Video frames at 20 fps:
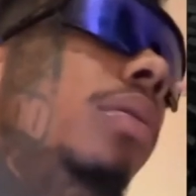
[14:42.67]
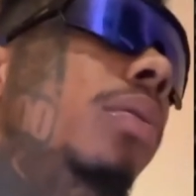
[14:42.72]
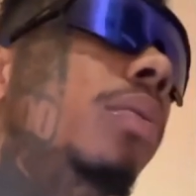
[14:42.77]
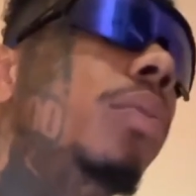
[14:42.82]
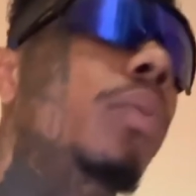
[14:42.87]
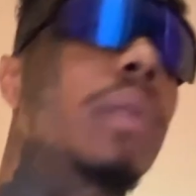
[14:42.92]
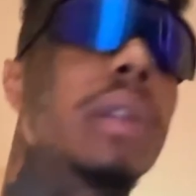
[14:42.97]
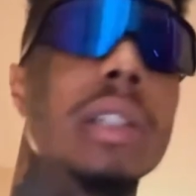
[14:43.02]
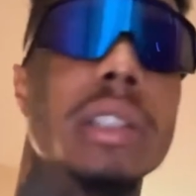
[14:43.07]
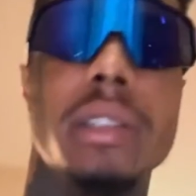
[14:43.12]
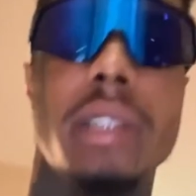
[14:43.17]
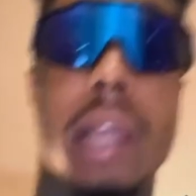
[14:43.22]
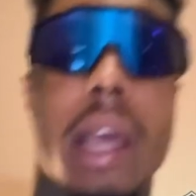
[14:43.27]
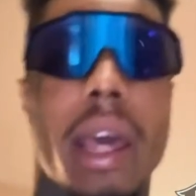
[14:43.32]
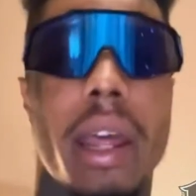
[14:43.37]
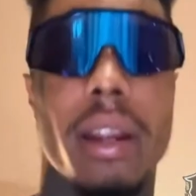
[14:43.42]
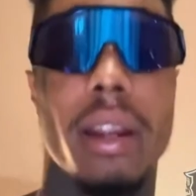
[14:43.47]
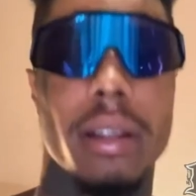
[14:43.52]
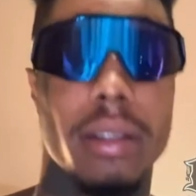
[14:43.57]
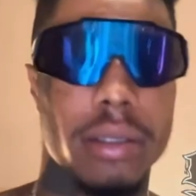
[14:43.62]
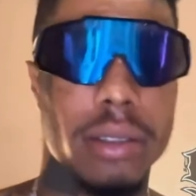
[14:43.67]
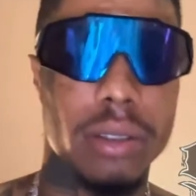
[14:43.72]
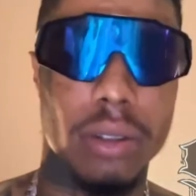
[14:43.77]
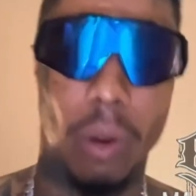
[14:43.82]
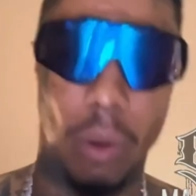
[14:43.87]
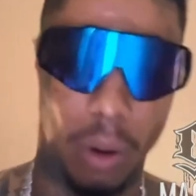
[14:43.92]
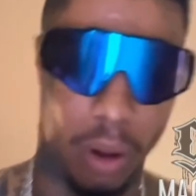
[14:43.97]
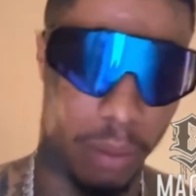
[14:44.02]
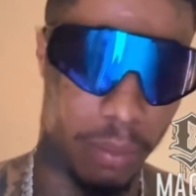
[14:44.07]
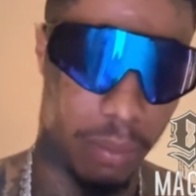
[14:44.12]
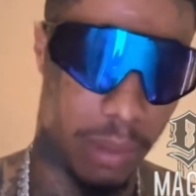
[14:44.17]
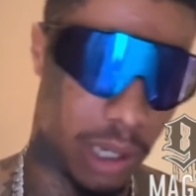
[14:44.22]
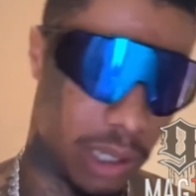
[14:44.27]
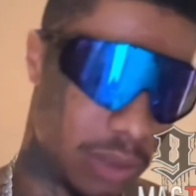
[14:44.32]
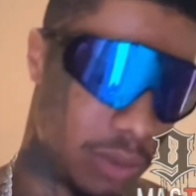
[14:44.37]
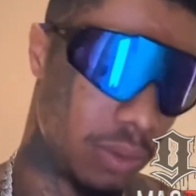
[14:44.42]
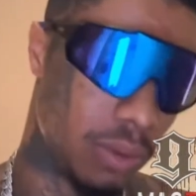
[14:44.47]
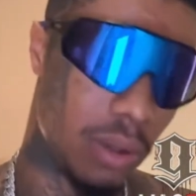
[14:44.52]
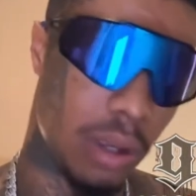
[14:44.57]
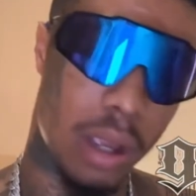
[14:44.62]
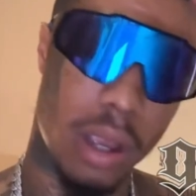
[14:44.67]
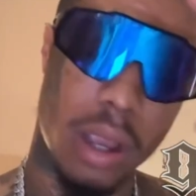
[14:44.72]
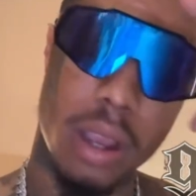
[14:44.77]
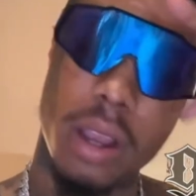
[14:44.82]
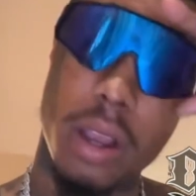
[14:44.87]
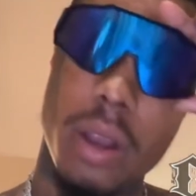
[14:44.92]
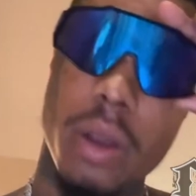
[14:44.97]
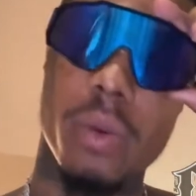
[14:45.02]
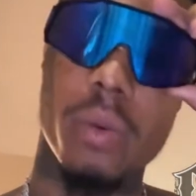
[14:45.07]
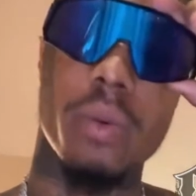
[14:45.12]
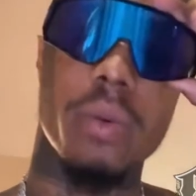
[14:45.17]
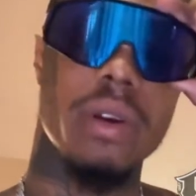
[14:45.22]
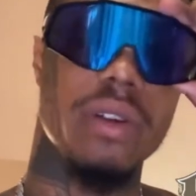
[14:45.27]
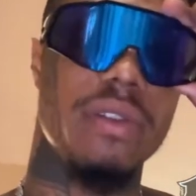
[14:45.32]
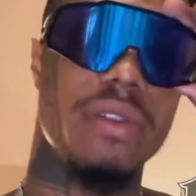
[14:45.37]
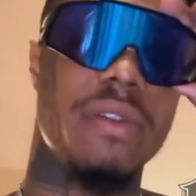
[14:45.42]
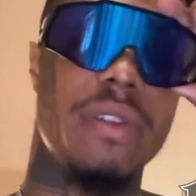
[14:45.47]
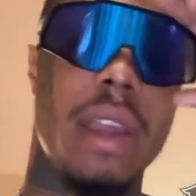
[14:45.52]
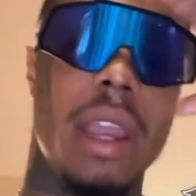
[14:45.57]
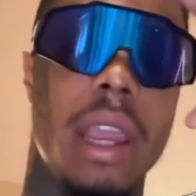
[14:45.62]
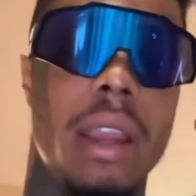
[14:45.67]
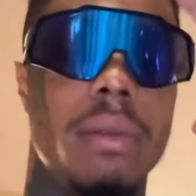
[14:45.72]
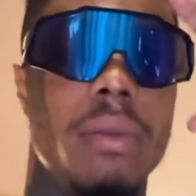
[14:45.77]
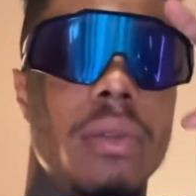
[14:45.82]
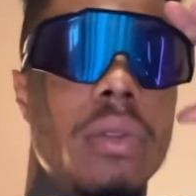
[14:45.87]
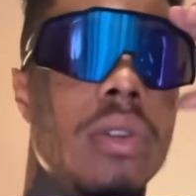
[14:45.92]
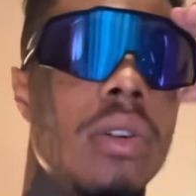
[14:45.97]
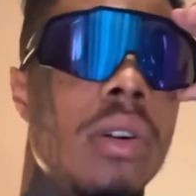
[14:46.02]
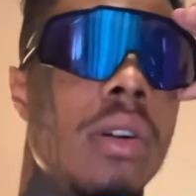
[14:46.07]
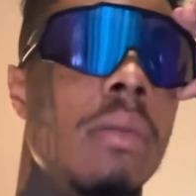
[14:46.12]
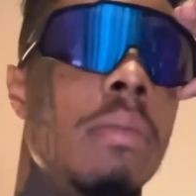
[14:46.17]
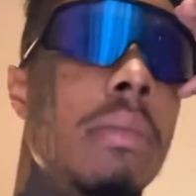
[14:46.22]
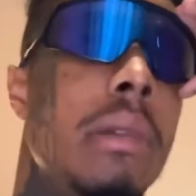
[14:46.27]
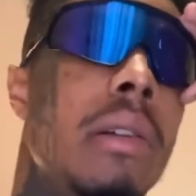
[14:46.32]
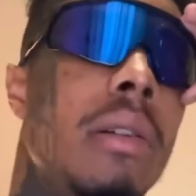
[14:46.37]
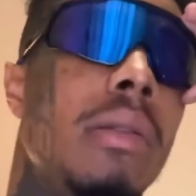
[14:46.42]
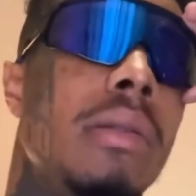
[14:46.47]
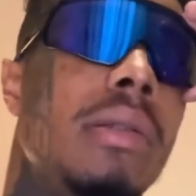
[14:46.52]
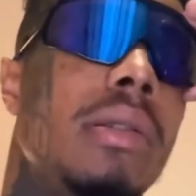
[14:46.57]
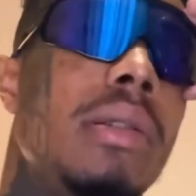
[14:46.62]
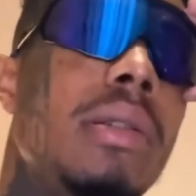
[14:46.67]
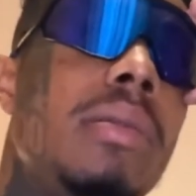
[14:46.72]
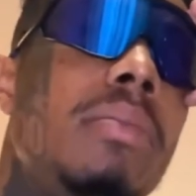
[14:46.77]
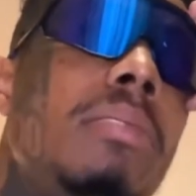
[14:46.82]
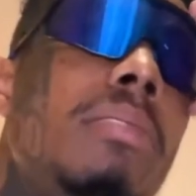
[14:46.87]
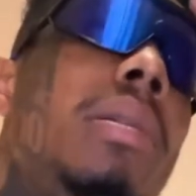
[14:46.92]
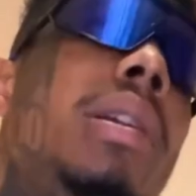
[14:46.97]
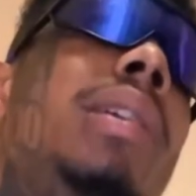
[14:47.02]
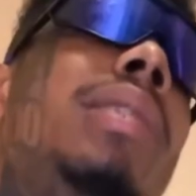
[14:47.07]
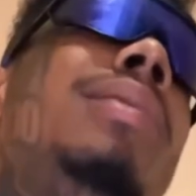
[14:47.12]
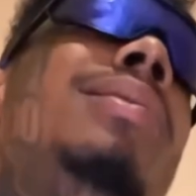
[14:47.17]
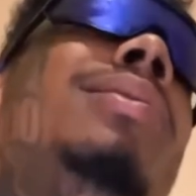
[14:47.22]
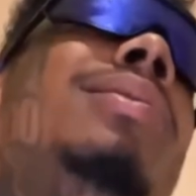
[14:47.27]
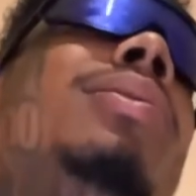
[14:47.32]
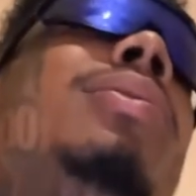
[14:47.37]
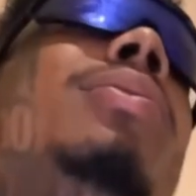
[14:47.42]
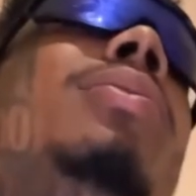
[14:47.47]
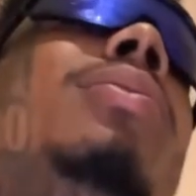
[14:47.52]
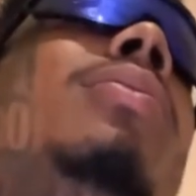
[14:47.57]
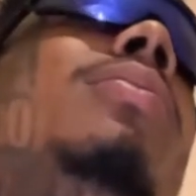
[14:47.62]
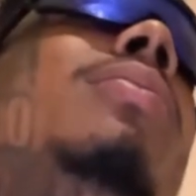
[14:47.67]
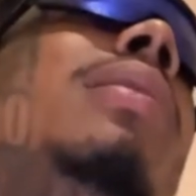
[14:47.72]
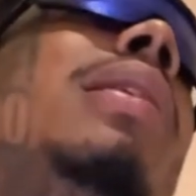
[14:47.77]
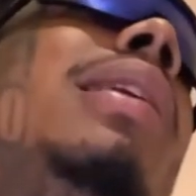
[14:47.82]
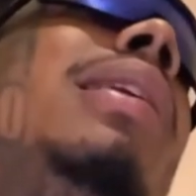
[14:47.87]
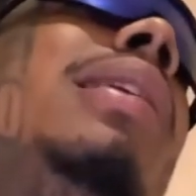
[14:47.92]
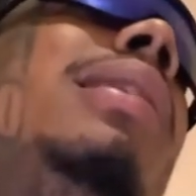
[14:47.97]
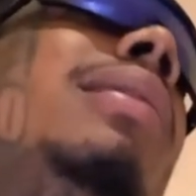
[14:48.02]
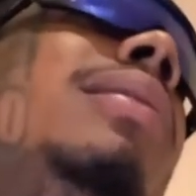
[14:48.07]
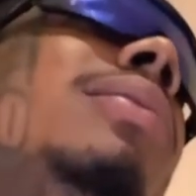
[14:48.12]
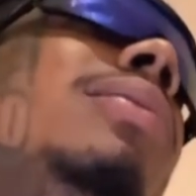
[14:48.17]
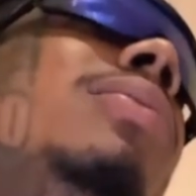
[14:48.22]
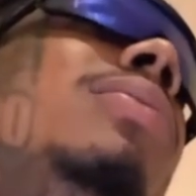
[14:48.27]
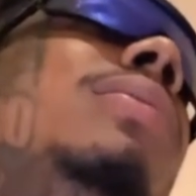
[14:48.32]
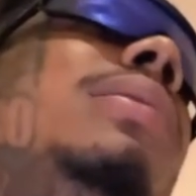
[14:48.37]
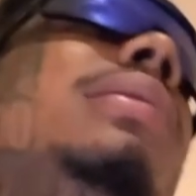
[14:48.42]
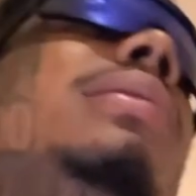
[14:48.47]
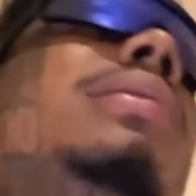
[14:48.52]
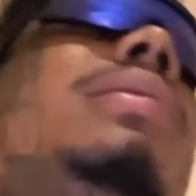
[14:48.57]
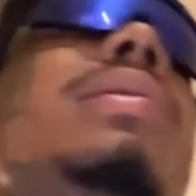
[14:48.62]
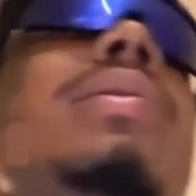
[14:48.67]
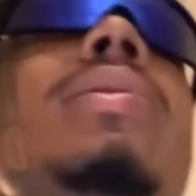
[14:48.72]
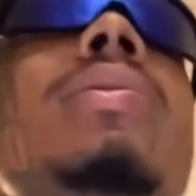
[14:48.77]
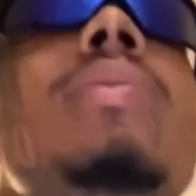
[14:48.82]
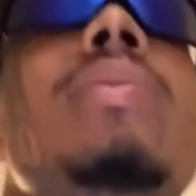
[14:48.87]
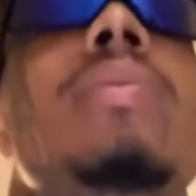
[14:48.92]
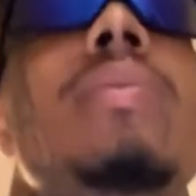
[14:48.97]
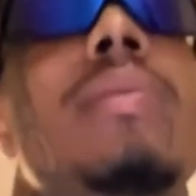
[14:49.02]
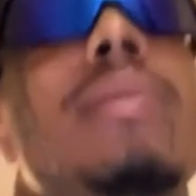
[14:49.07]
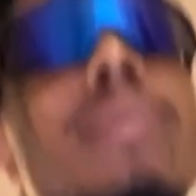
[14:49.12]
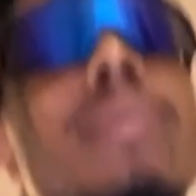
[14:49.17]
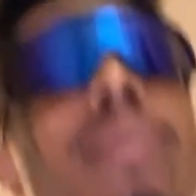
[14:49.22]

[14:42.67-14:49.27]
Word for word: with status or a bitch with fame who gonna be on some me too. I can do it too. You